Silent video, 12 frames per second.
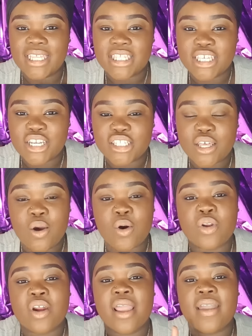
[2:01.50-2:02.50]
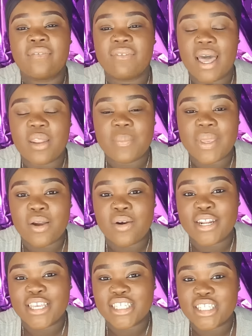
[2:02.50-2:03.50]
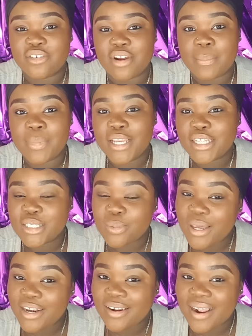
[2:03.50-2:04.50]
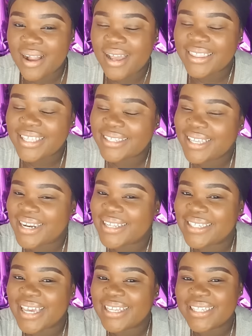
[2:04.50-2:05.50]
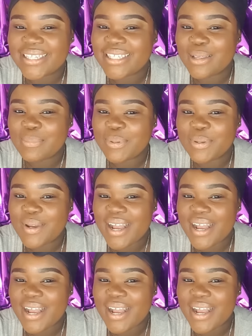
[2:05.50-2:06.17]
18 years or older, and follow me on Instagram and Twitter. I think that is nice and simple, you